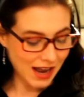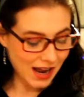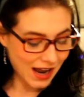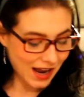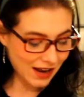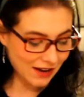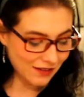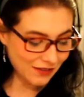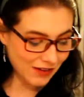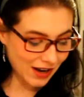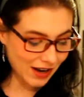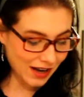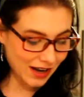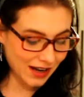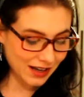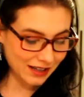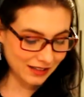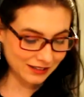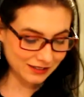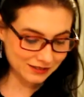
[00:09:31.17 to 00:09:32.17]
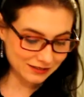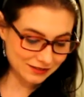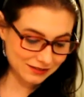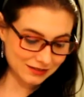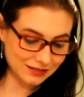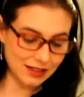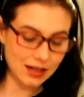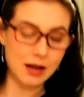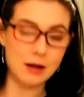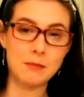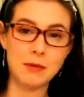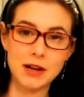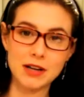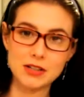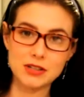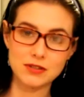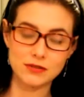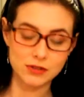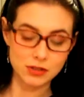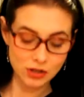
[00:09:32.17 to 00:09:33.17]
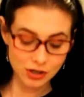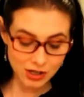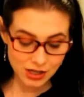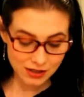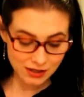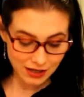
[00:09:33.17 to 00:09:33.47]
I've got a bunch of turkey